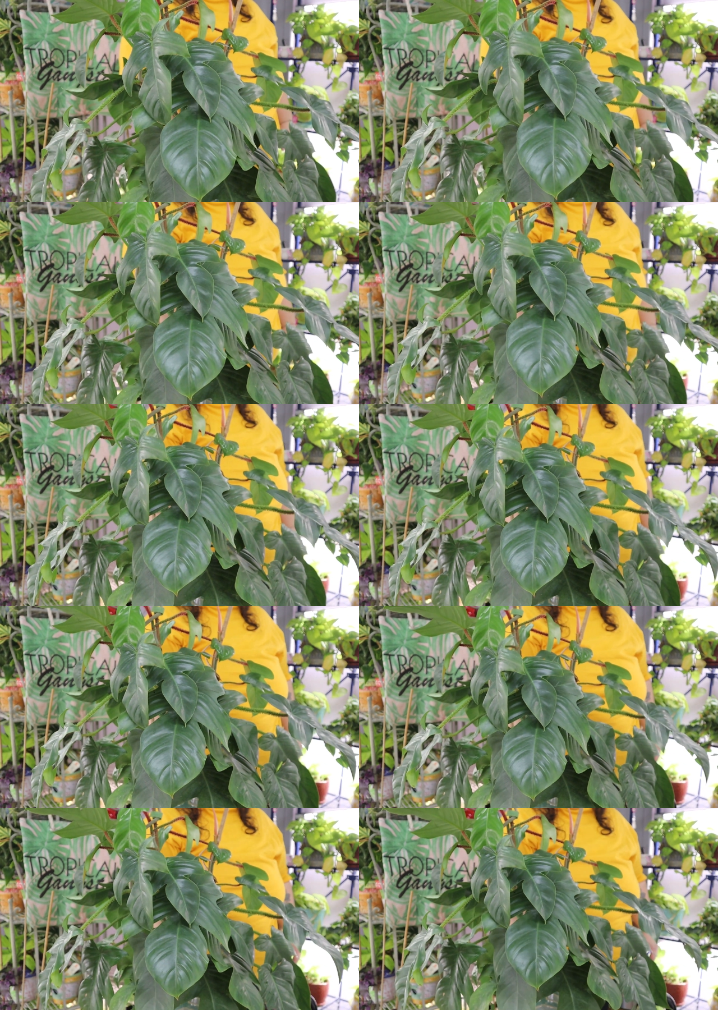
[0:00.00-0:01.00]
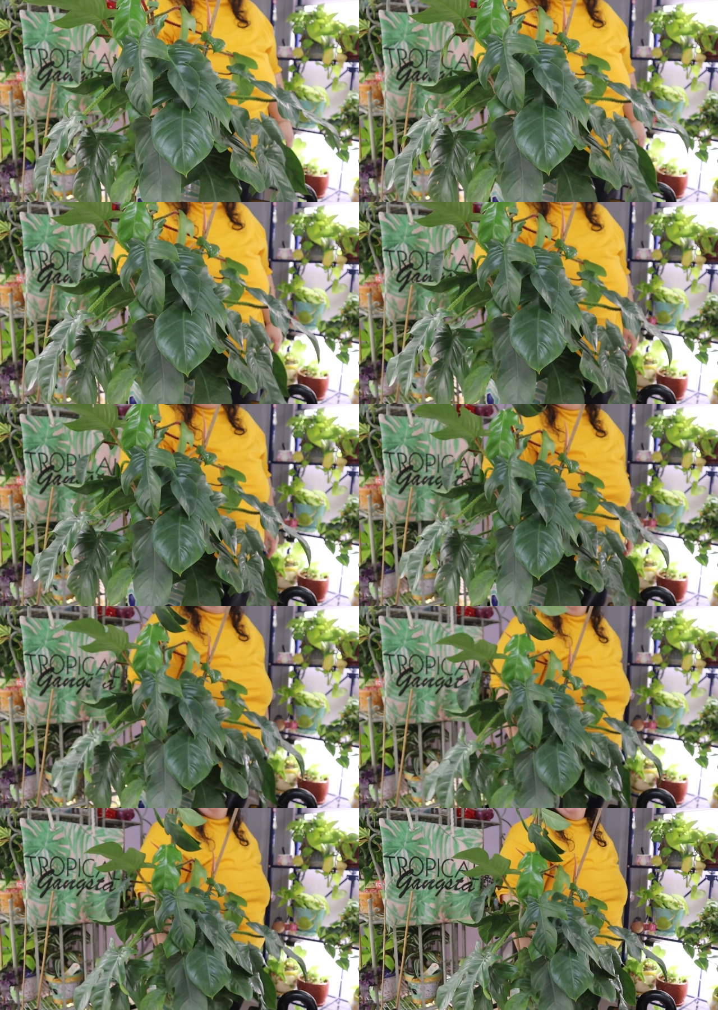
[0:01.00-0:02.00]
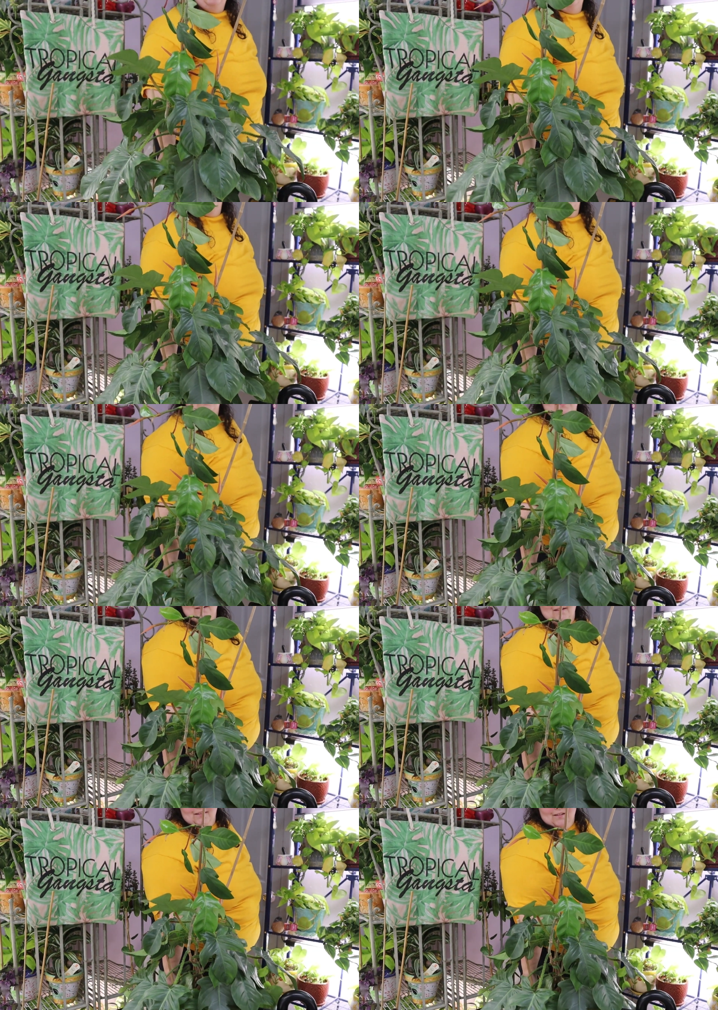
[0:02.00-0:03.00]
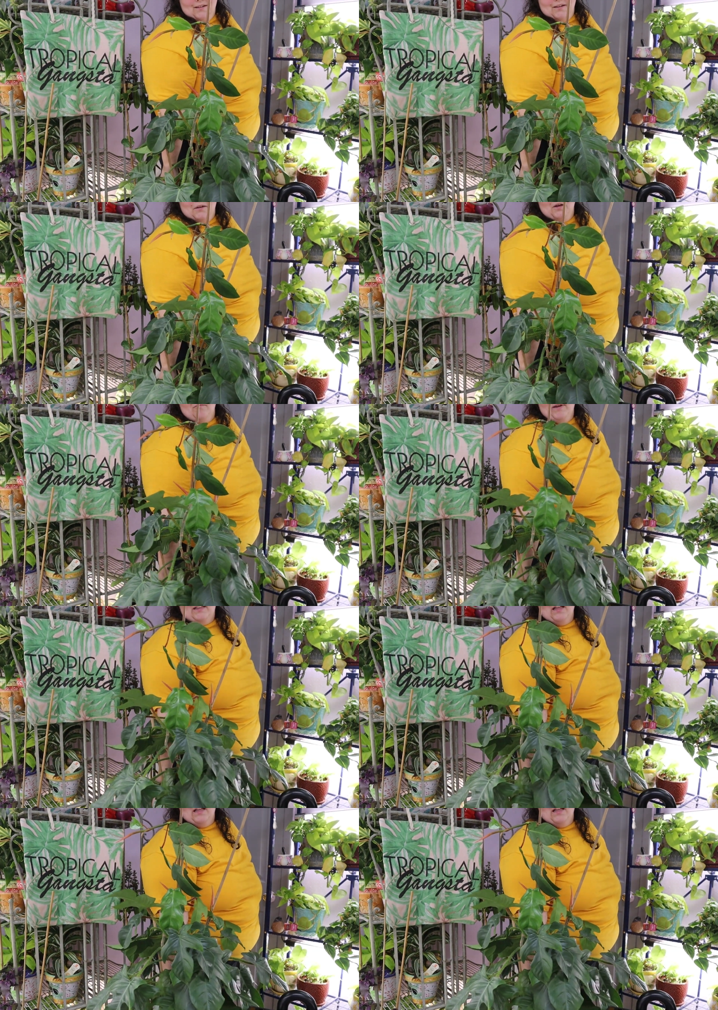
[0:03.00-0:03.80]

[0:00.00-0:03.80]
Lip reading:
[unreadable: no face in view]